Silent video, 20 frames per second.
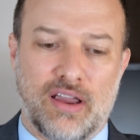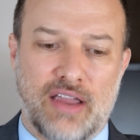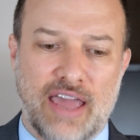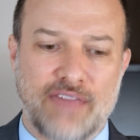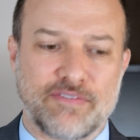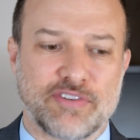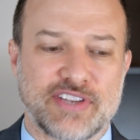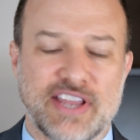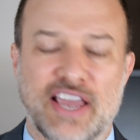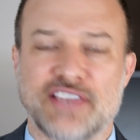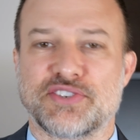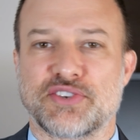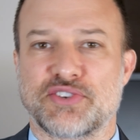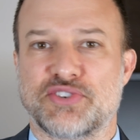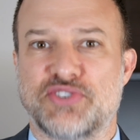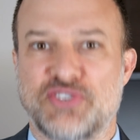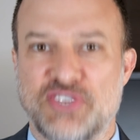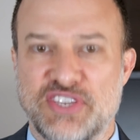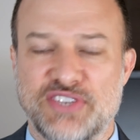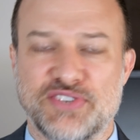advertising
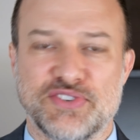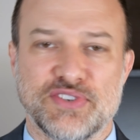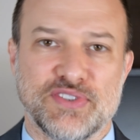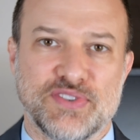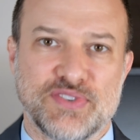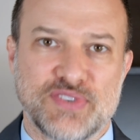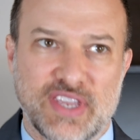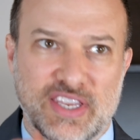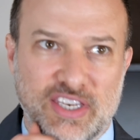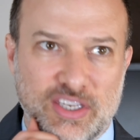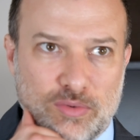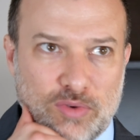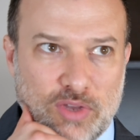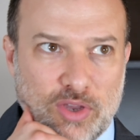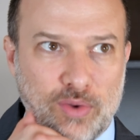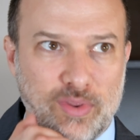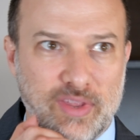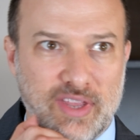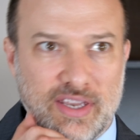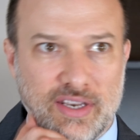seasons, and you
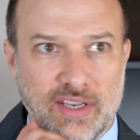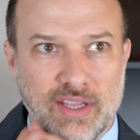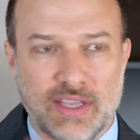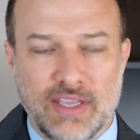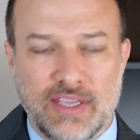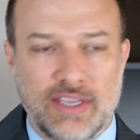know that